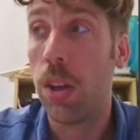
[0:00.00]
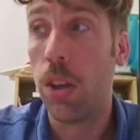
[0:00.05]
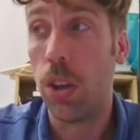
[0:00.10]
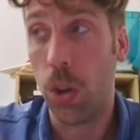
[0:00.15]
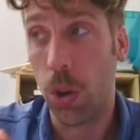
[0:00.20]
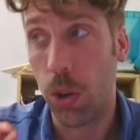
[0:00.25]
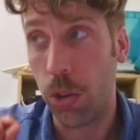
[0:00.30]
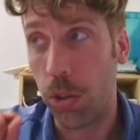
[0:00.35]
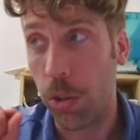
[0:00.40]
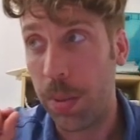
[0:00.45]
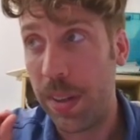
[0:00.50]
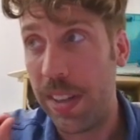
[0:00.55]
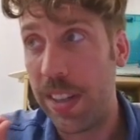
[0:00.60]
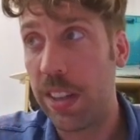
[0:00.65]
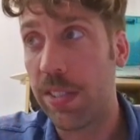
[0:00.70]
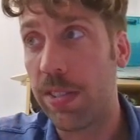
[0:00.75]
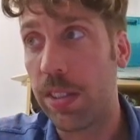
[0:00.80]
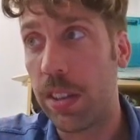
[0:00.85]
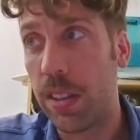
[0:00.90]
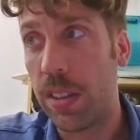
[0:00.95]
Yours will be
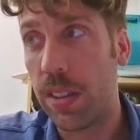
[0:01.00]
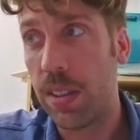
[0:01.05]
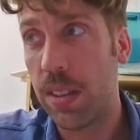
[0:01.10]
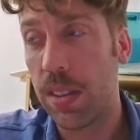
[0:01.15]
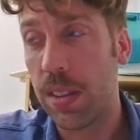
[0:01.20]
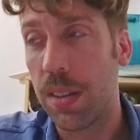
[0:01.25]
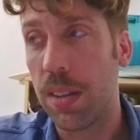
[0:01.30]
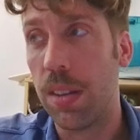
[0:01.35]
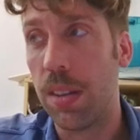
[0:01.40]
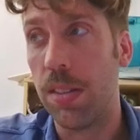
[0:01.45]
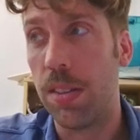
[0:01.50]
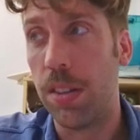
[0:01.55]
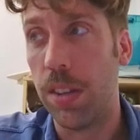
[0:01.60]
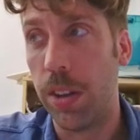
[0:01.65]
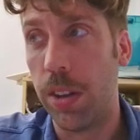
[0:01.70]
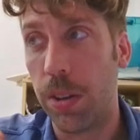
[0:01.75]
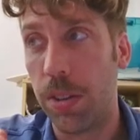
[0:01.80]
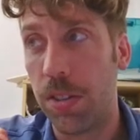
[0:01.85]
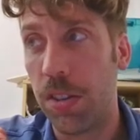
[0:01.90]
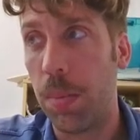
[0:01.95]
different because
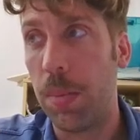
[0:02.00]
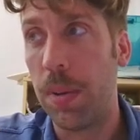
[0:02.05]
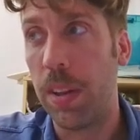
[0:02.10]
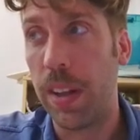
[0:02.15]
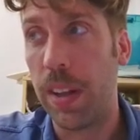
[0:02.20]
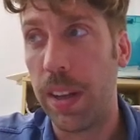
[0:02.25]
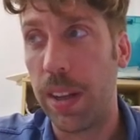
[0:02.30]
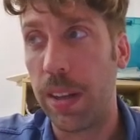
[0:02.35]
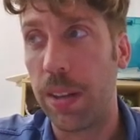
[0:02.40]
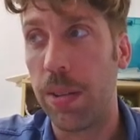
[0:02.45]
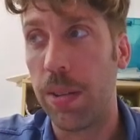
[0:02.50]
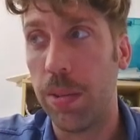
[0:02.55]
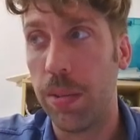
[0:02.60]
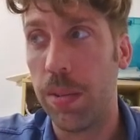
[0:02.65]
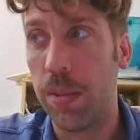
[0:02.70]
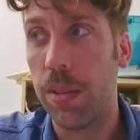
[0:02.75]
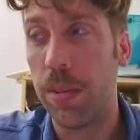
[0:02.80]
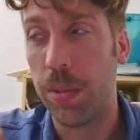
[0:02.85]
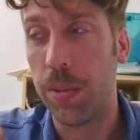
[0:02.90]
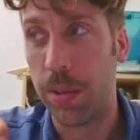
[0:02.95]
you're simulating
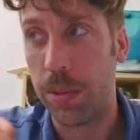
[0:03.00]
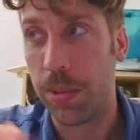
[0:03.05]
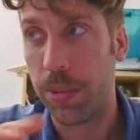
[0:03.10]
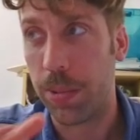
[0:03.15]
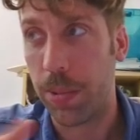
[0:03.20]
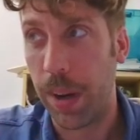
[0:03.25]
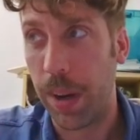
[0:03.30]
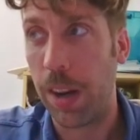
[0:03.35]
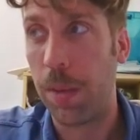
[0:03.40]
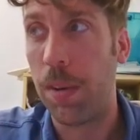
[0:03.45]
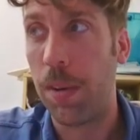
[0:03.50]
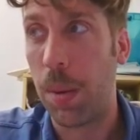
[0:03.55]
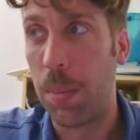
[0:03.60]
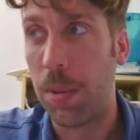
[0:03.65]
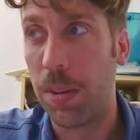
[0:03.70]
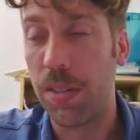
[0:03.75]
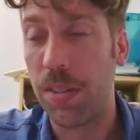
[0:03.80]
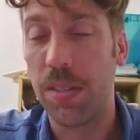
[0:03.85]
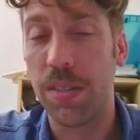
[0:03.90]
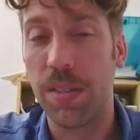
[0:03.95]
with random
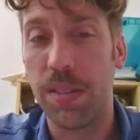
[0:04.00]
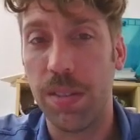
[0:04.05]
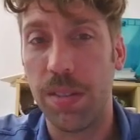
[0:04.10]
numbers.